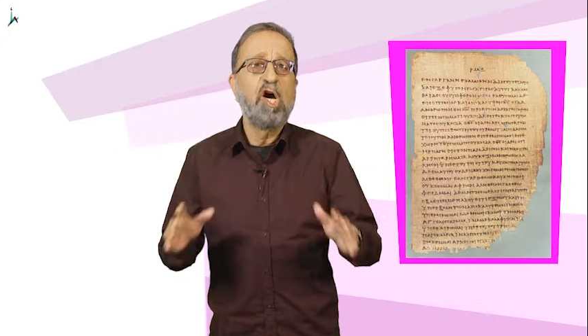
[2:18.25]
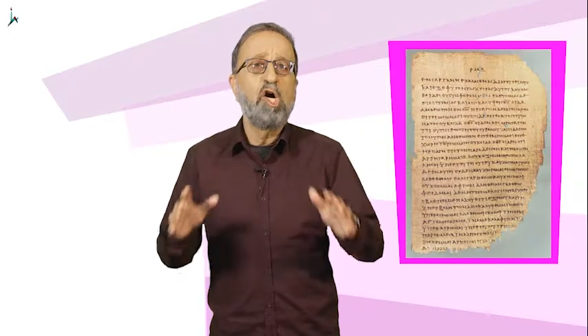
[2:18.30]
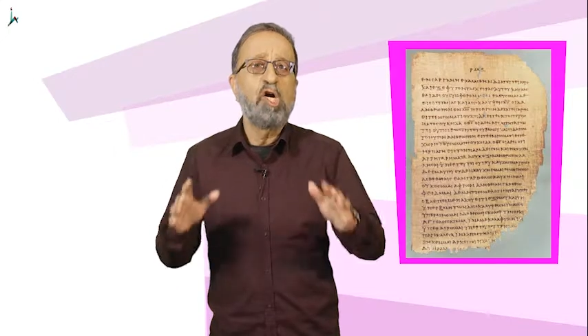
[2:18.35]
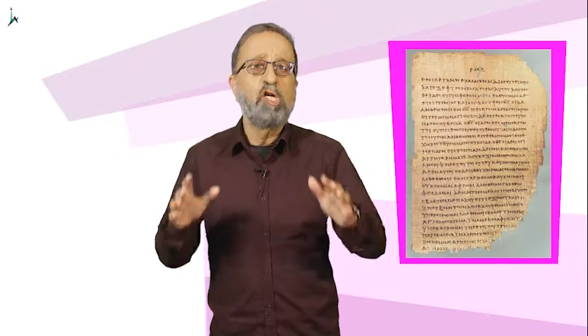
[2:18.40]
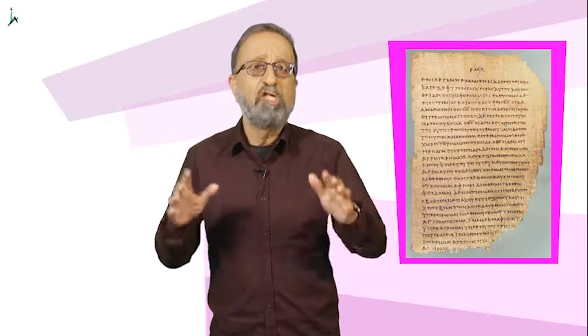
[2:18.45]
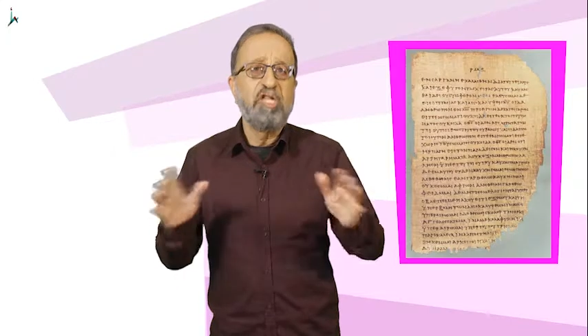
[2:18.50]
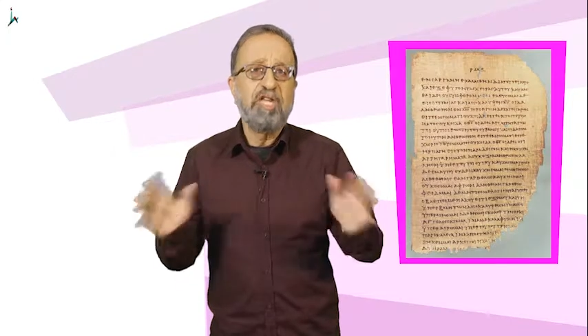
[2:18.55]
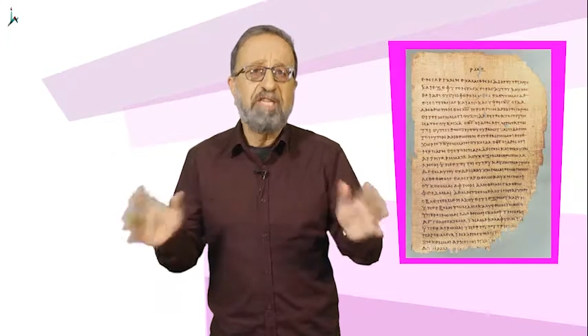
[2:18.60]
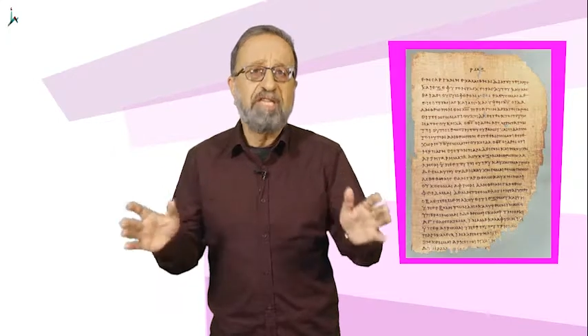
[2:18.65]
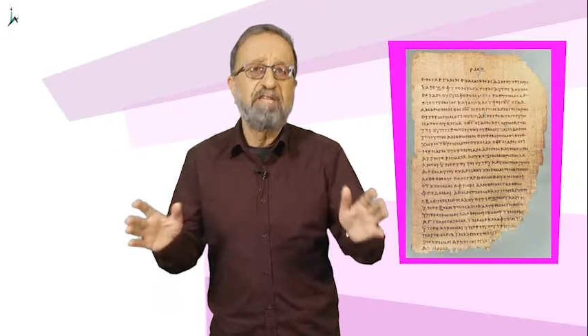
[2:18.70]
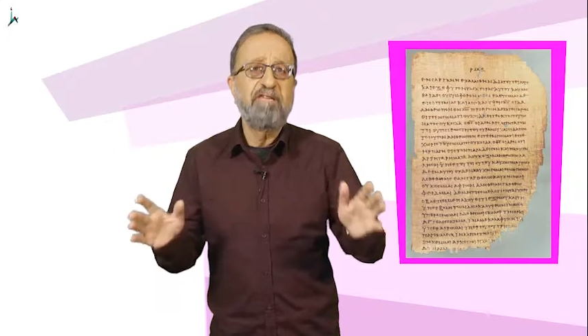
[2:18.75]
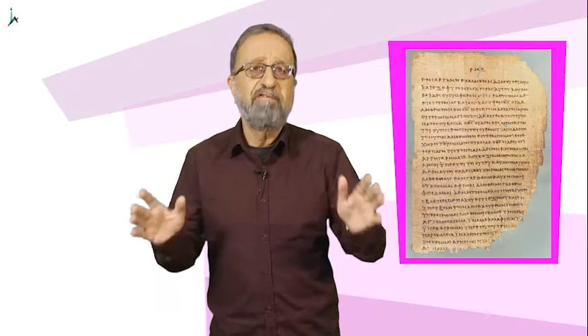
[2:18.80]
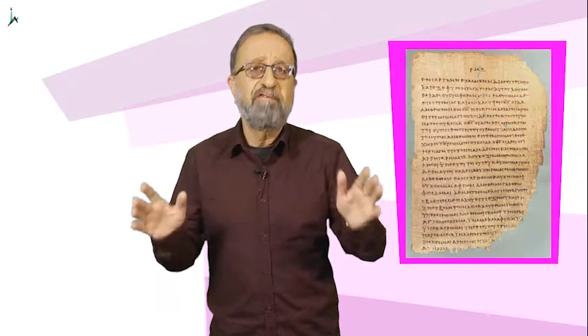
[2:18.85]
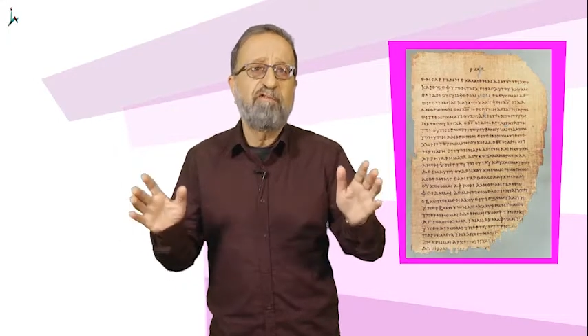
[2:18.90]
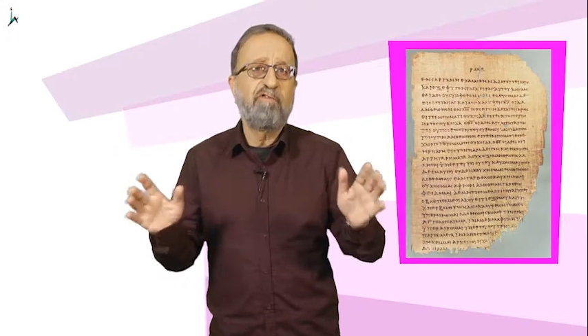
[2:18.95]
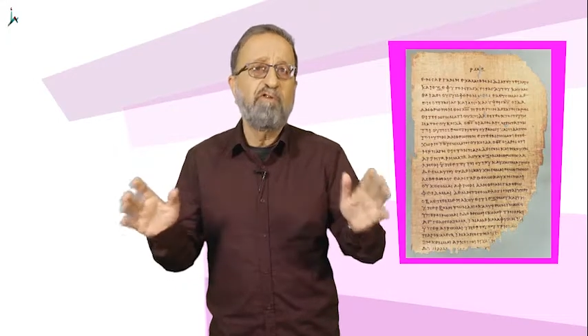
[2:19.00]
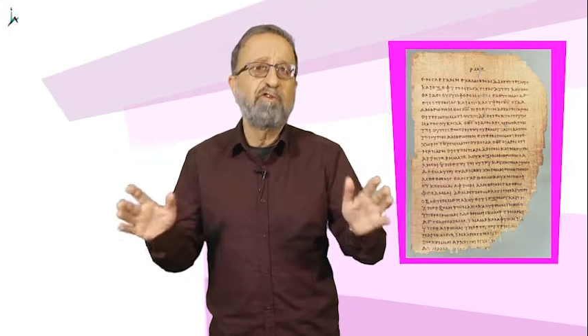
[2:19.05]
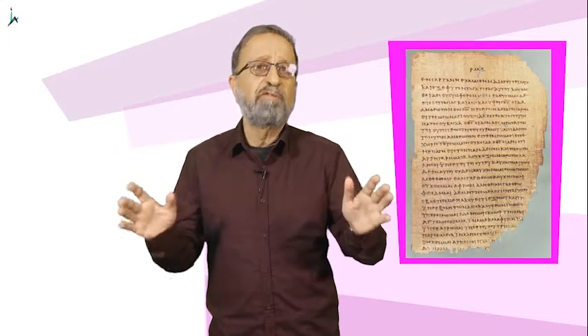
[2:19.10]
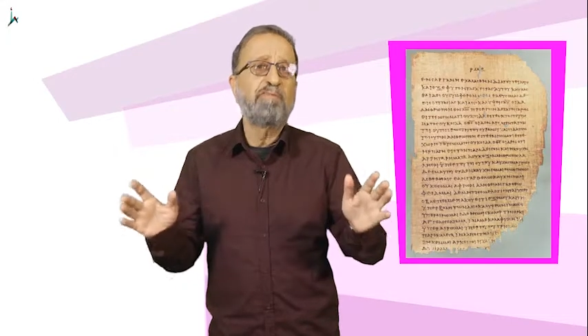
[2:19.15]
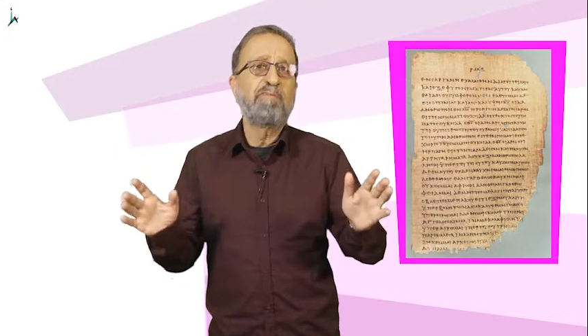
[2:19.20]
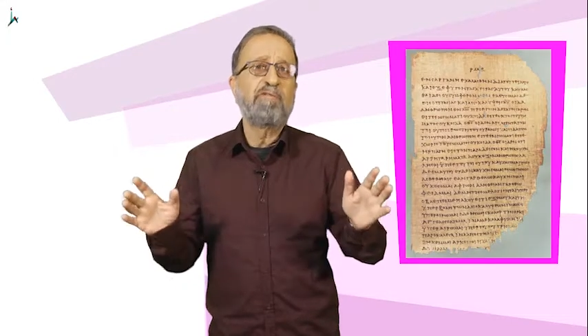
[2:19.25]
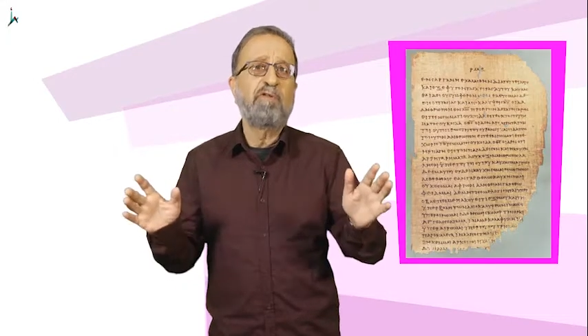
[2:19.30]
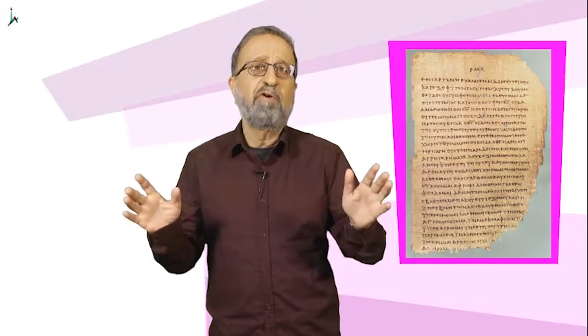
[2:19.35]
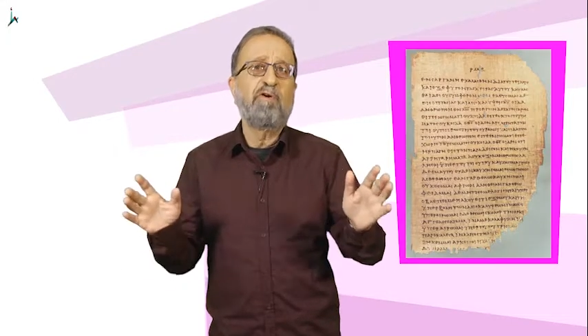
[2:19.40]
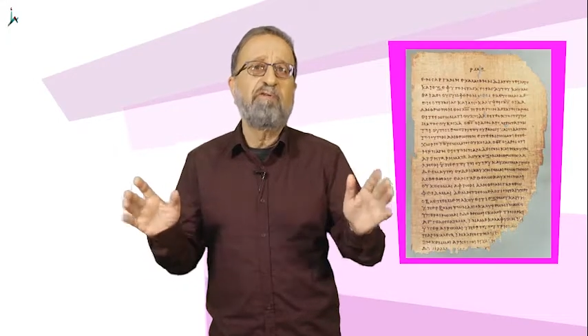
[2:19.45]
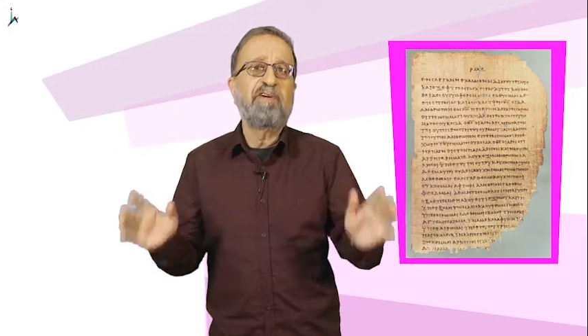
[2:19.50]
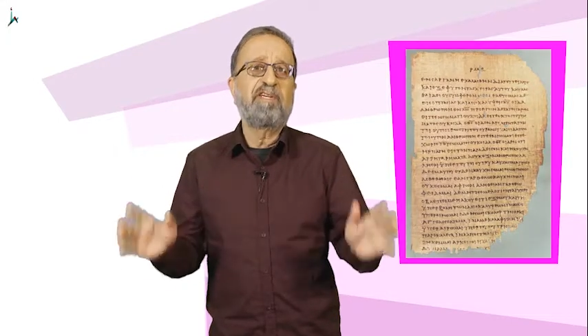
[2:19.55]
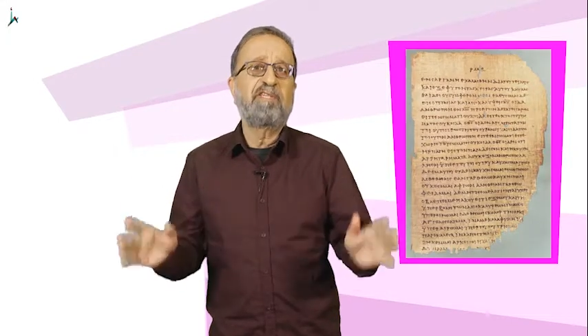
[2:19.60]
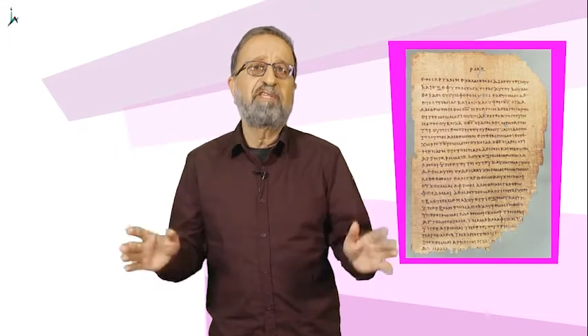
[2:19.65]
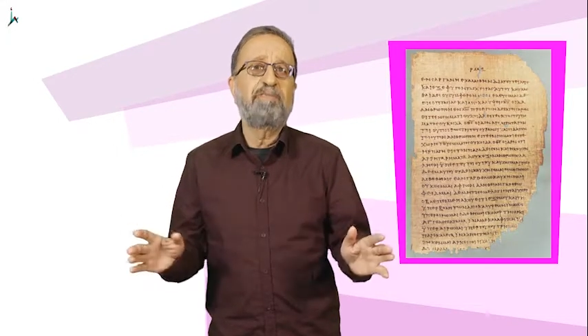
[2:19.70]
written forms
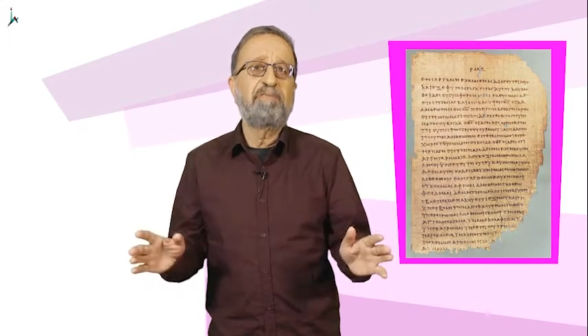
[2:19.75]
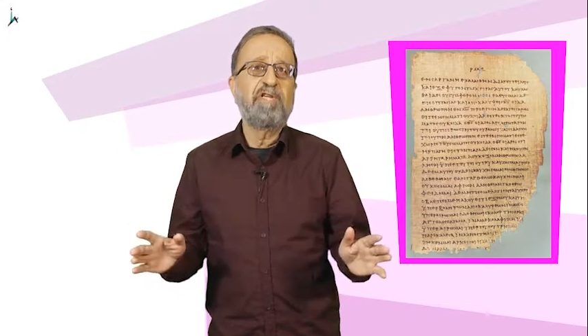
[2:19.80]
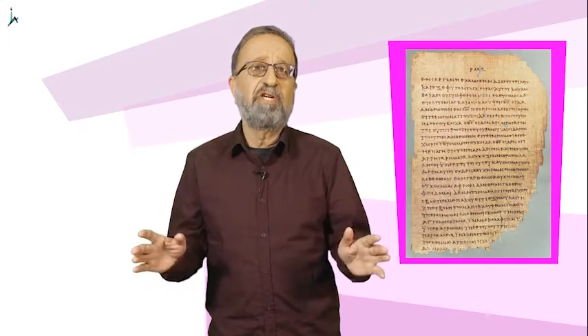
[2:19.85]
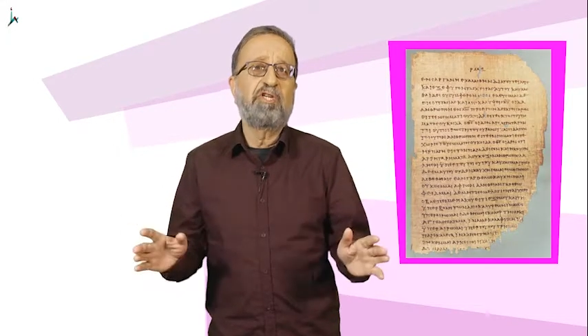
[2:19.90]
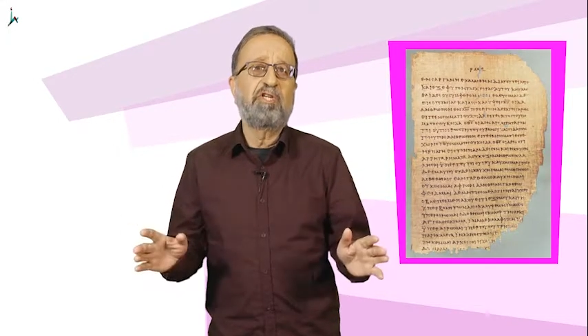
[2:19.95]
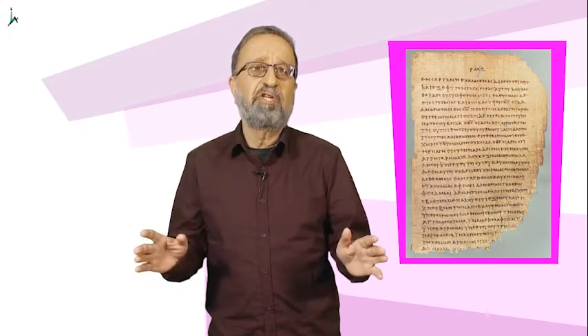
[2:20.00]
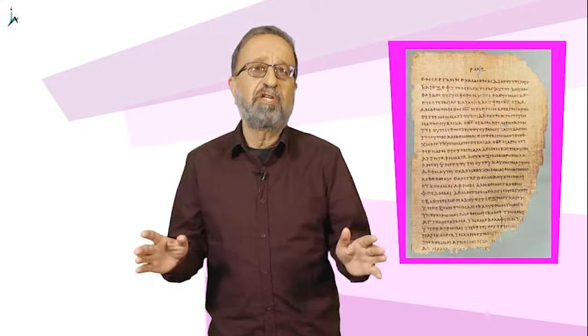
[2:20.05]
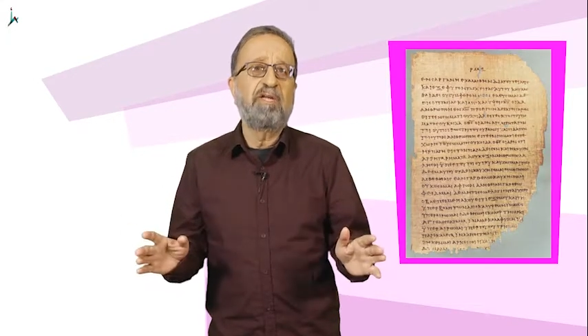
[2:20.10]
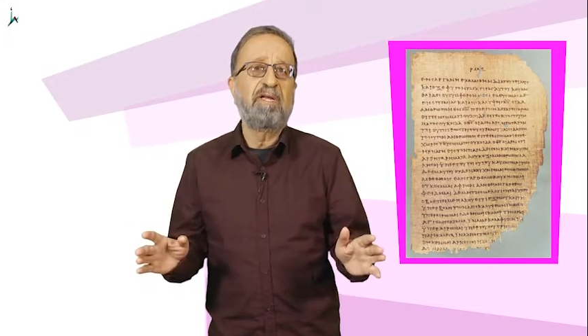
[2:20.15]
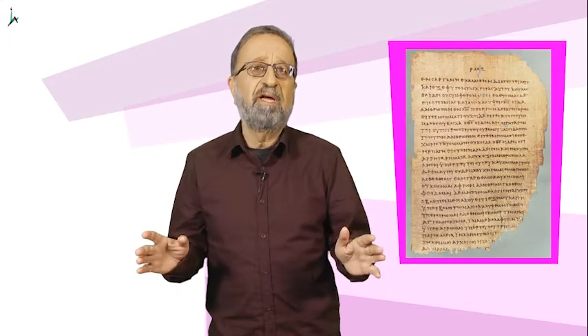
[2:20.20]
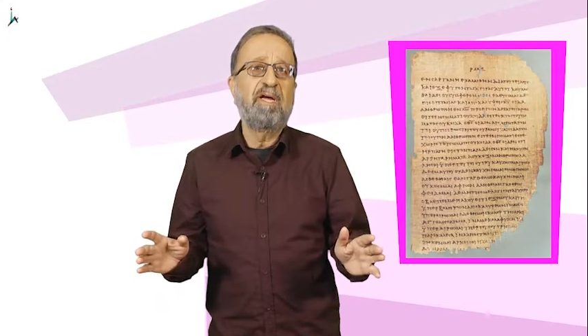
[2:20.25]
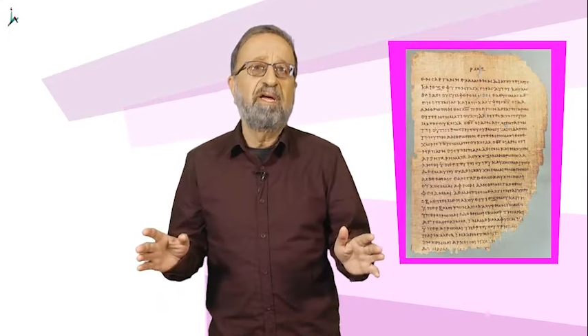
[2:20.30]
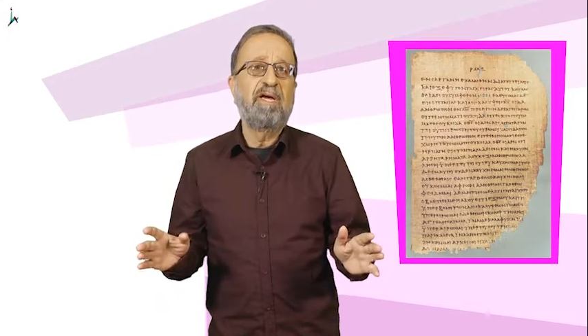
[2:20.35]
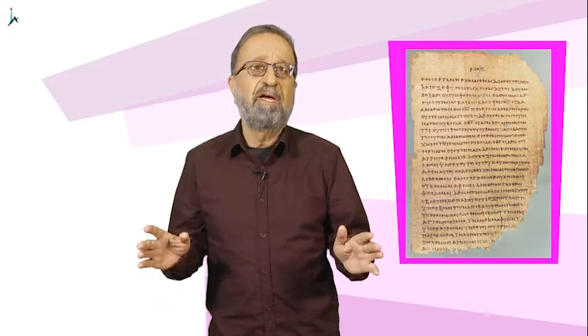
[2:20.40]
of expression,